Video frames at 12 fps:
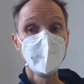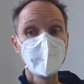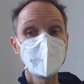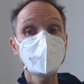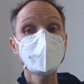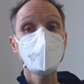the
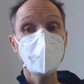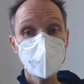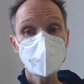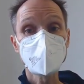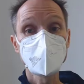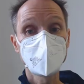
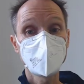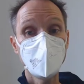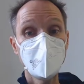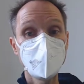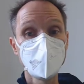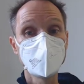TypeScript
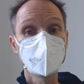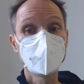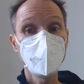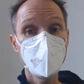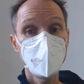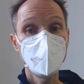value,
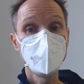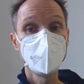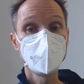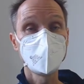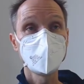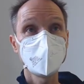John,
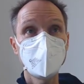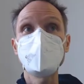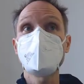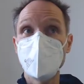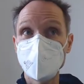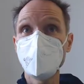I
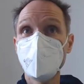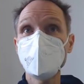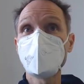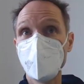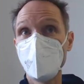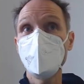specified
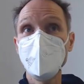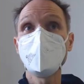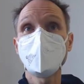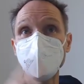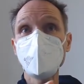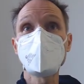John in the
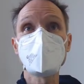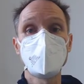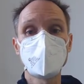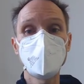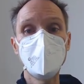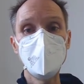TypeScript
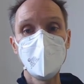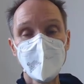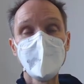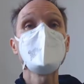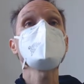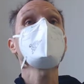file,
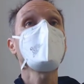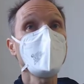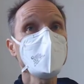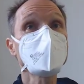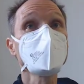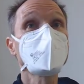is
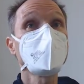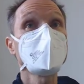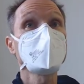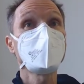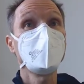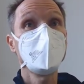also
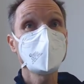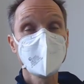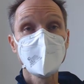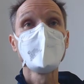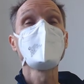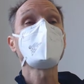transferred
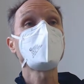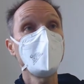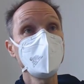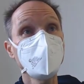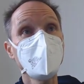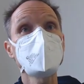from
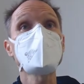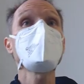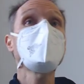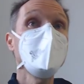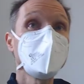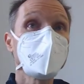TypeScript
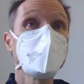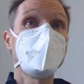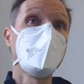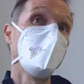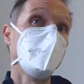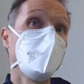into the
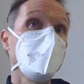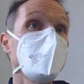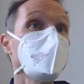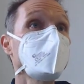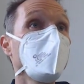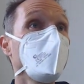form. And
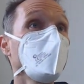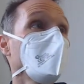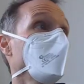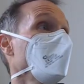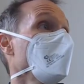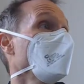that's the whole
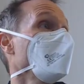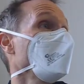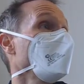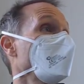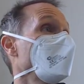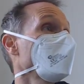idea
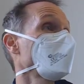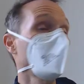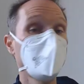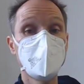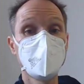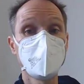of this
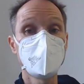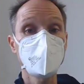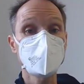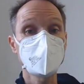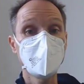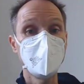banana in a box
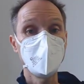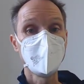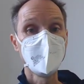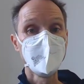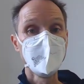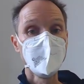binding.
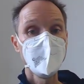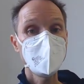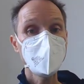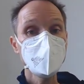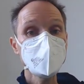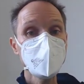And let
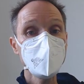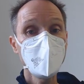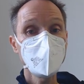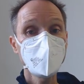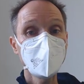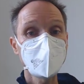me say one
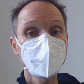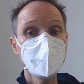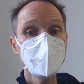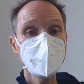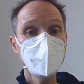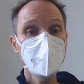final thing,
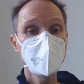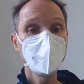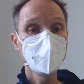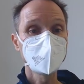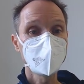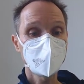and then we go
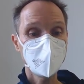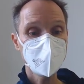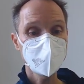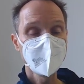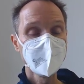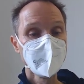into the break.
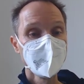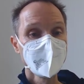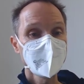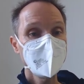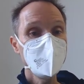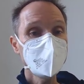
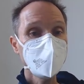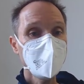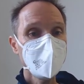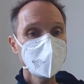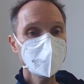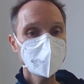You
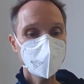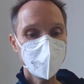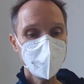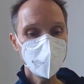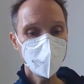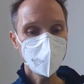can
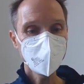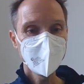kind of